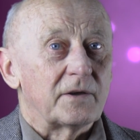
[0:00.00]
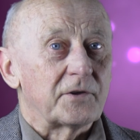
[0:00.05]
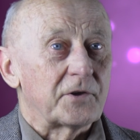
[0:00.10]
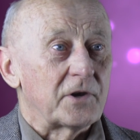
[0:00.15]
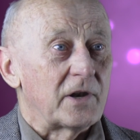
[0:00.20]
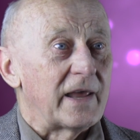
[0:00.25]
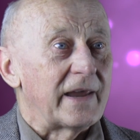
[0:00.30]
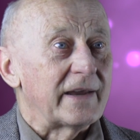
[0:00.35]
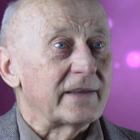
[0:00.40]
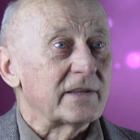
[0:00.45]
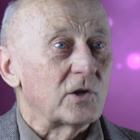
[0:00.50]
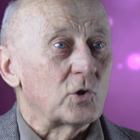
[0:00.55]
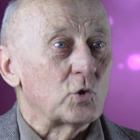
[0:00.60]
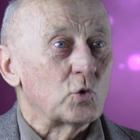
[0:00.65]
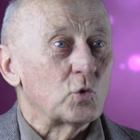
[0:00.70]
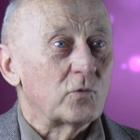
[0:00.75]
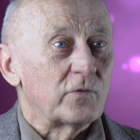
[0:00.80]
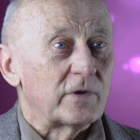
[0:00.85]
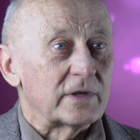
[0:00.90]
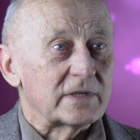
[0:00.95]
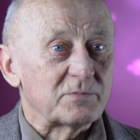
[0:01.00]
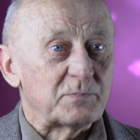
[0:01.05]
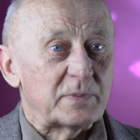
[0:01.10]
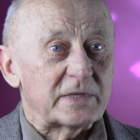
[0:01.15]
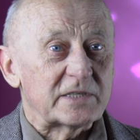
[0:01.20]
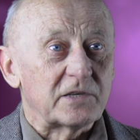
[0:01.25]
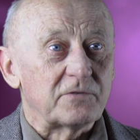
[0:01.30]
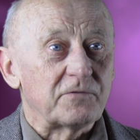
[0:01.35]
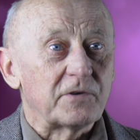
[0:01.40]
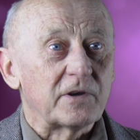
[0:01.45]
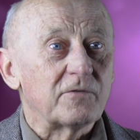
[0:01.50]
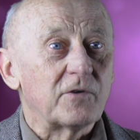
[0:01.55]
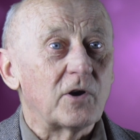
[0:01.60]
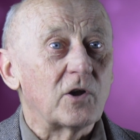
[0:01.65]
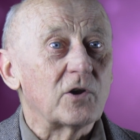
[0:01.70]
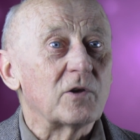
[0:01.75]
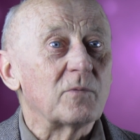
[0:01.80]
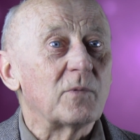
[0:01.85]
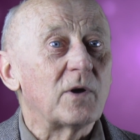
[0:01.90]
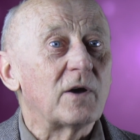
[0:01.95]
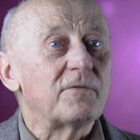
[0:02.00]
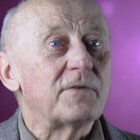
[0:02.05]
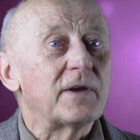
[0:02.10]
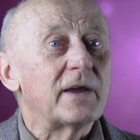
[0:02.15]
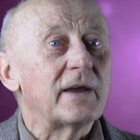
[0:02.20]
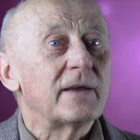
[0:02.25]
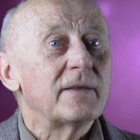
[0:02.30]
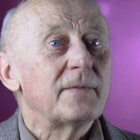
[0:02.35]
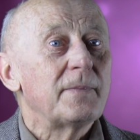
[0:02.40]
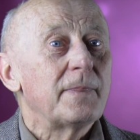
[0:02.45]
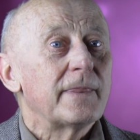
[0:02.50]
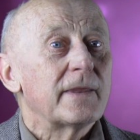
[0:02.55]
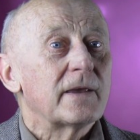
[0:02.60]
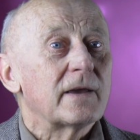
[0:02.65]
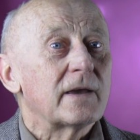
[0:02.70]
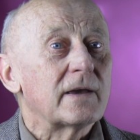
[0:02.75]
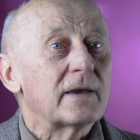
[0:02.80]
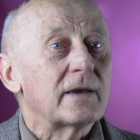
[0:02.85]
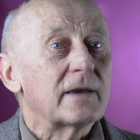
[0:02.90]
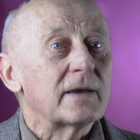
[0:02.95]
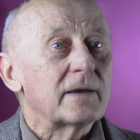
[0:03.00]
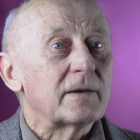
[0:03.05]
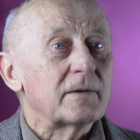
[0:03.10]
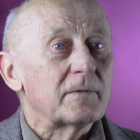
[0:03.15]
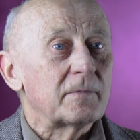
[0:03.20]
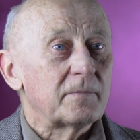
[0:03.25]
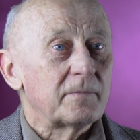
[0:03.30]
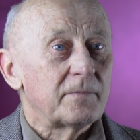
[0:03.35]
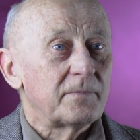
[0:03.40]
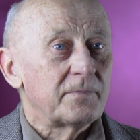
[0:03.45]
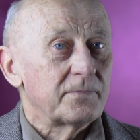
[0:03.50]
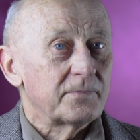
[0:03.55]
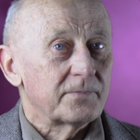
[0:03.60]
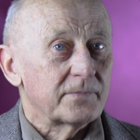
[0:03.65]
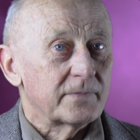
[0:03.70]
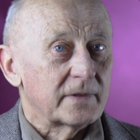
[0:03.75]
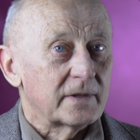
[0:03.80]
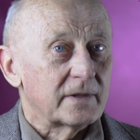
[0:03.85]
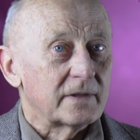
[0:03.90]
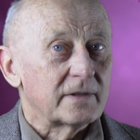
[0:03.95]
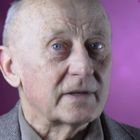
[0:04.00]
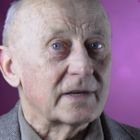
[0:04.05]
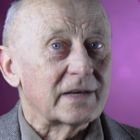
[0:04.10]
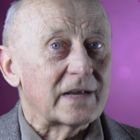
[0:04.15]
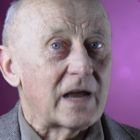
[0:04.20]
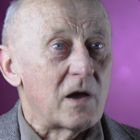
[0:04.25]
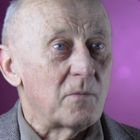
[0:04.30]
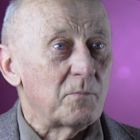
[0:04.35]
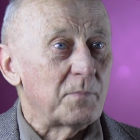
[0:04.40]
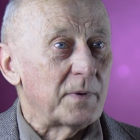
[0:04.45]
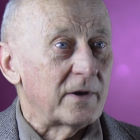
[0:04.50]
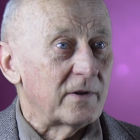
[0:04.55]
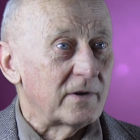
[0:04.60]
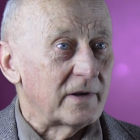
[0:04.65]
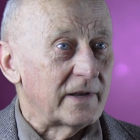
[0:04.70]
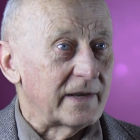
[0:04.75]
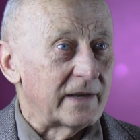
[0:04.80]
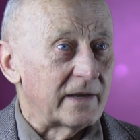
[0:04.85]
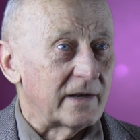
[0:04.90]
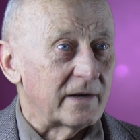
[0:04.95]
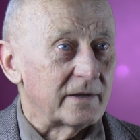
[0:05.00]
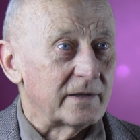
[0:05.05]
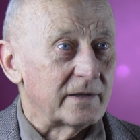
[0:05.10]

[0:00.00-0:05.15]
related to the specific volume of the compound layer